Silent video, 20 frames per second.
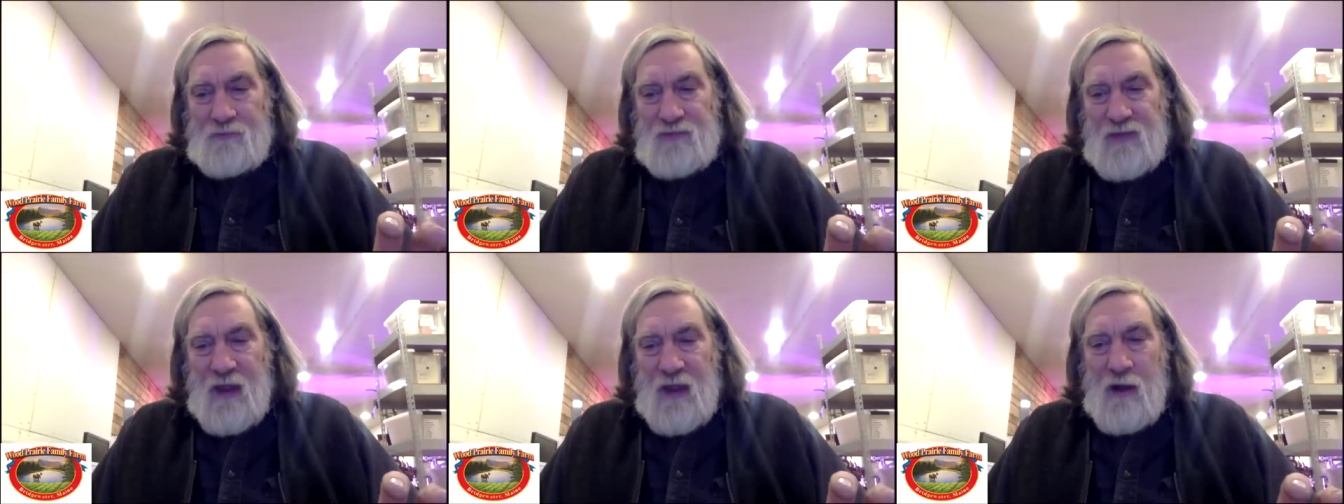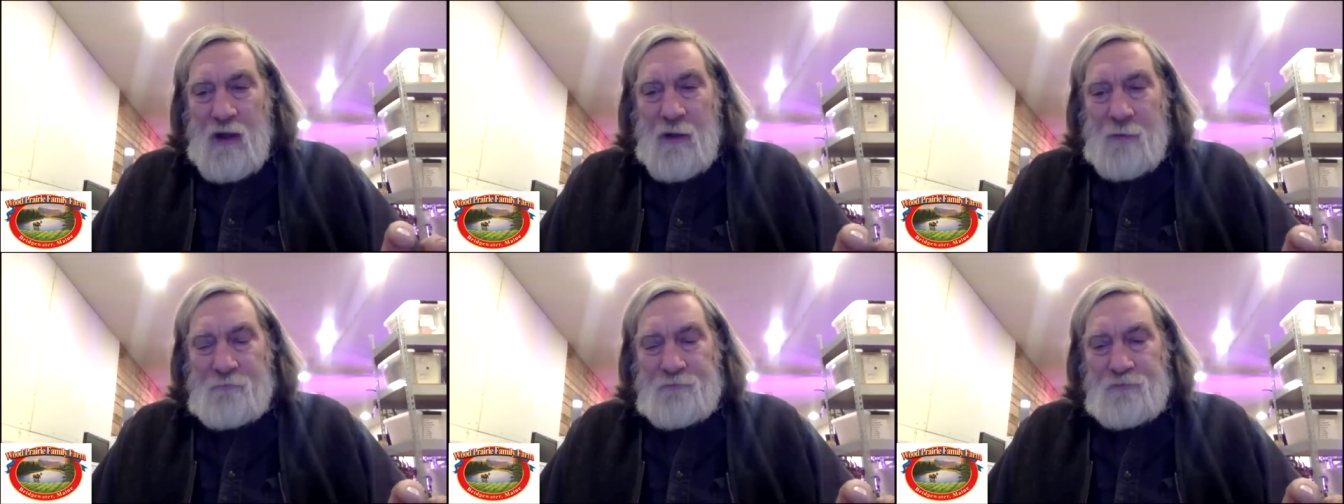
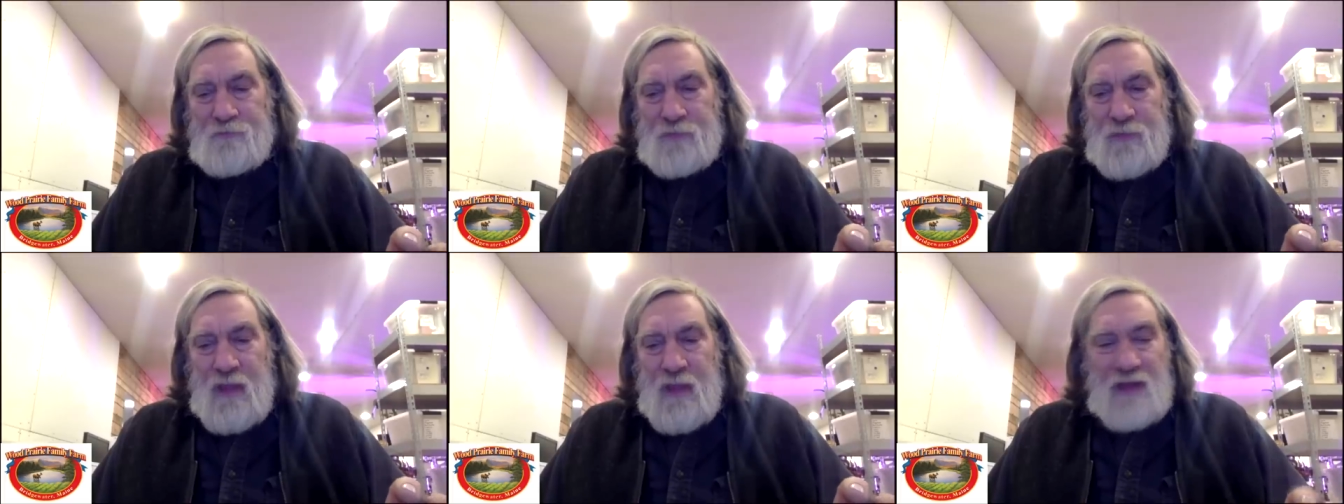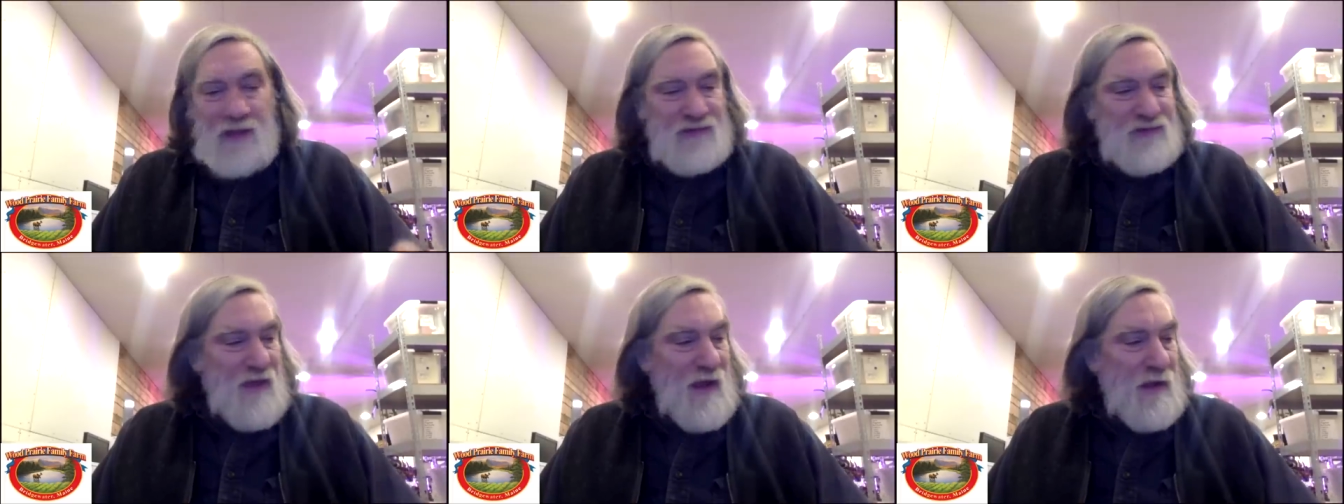So
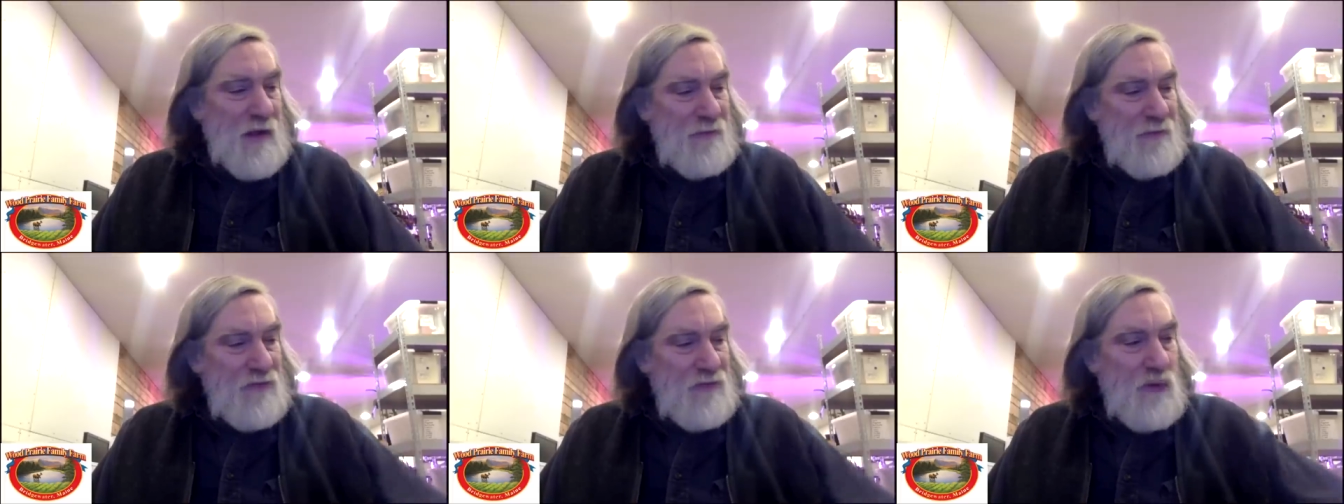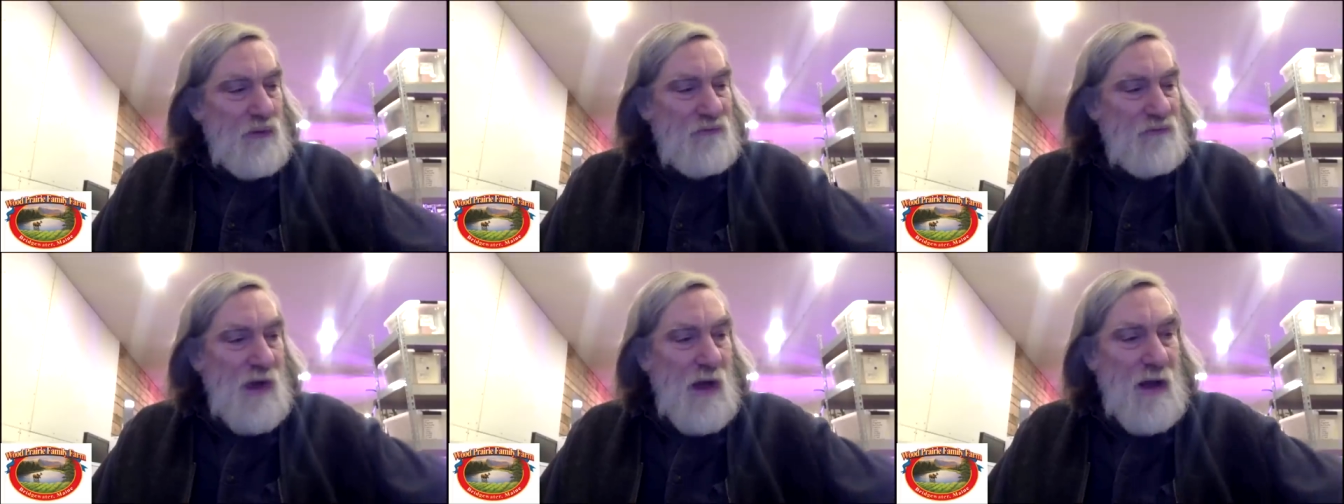um,
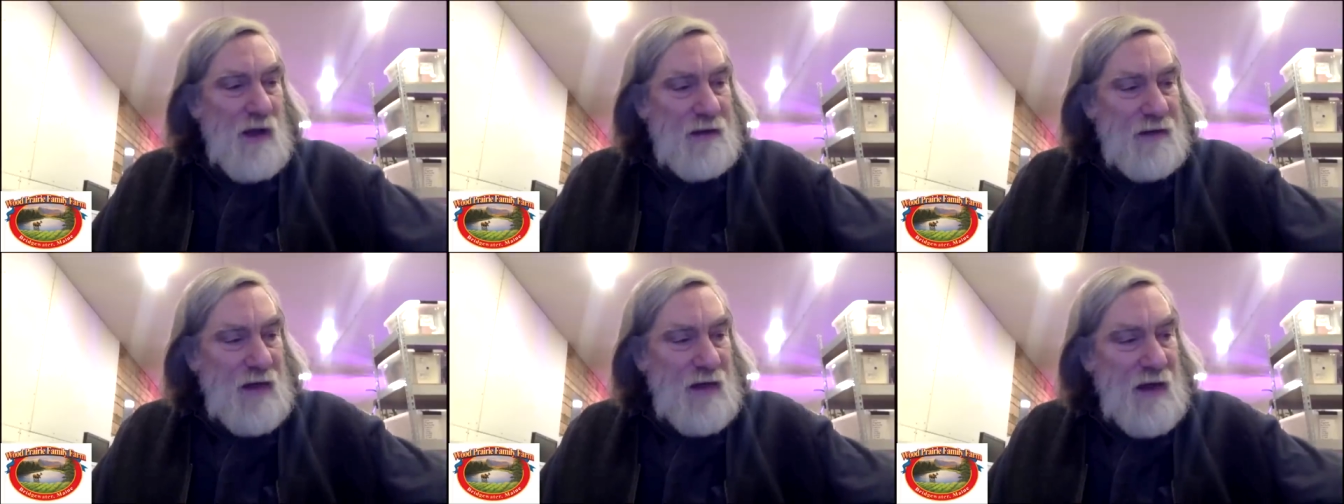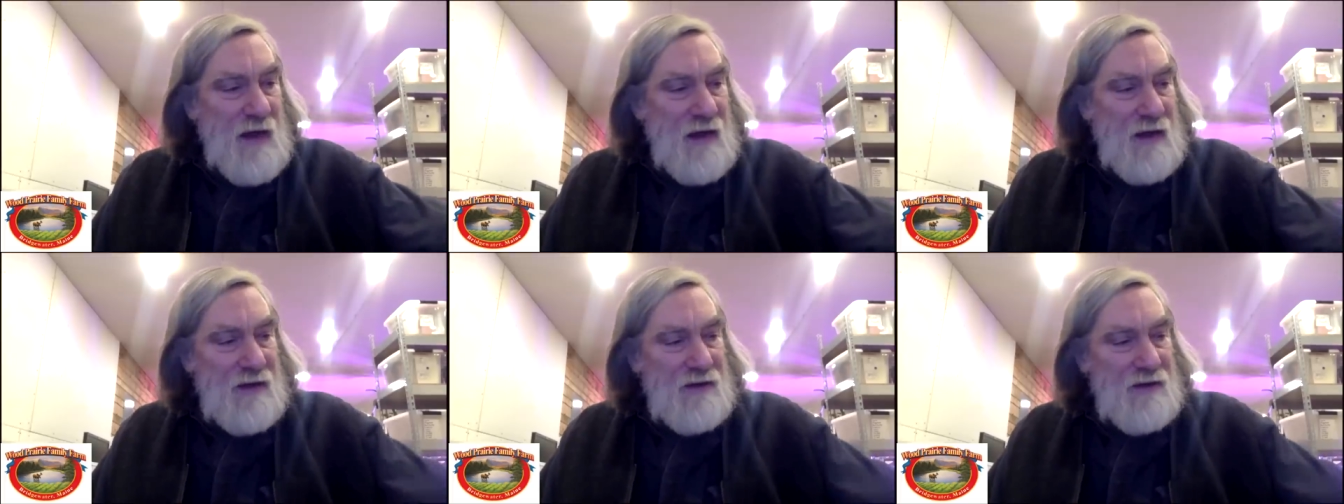say if you've
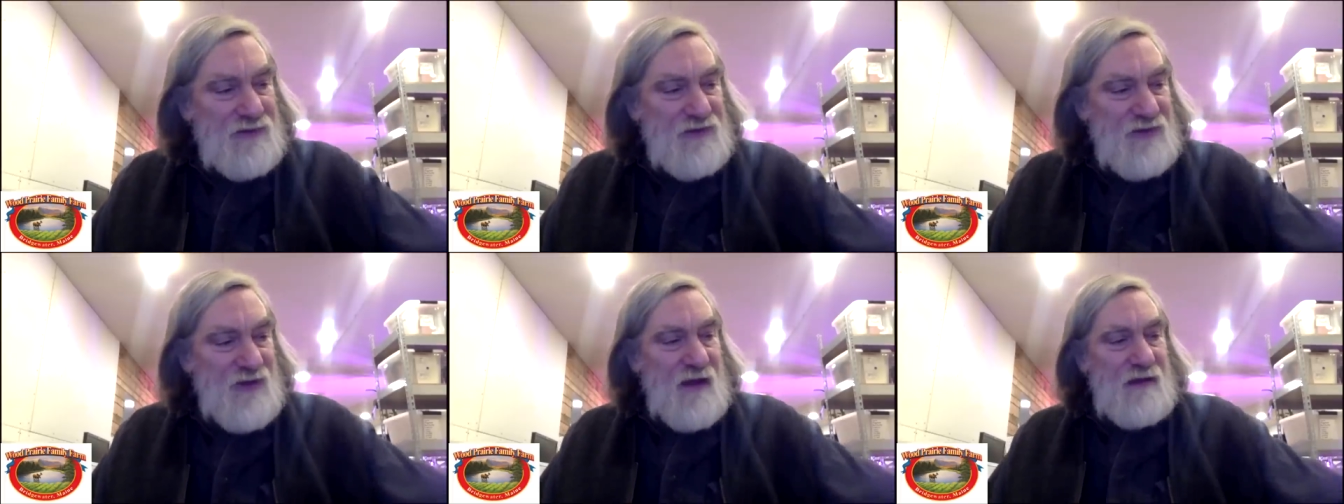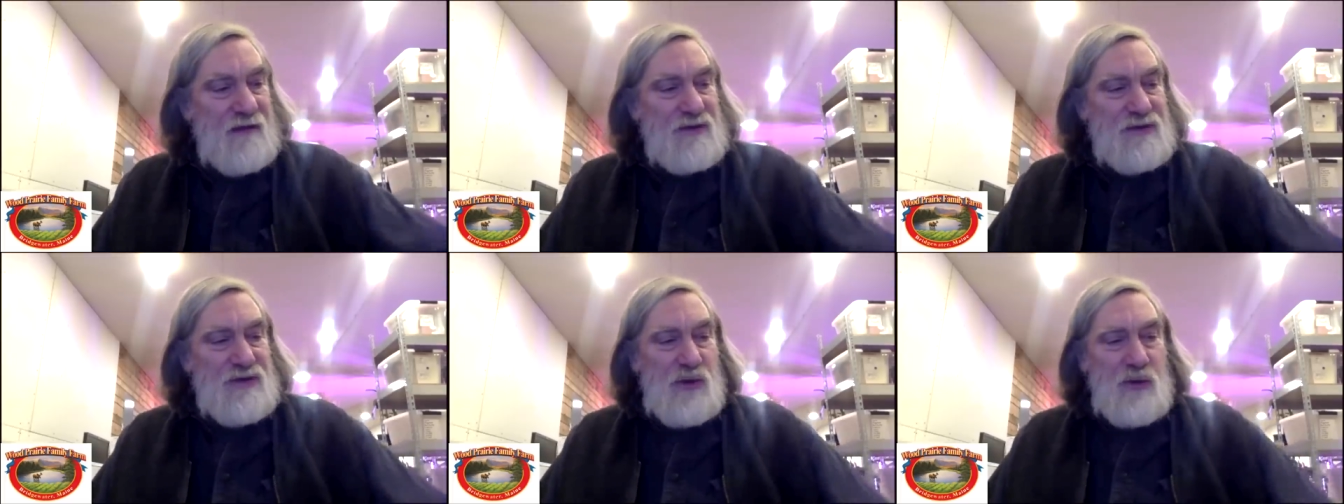got a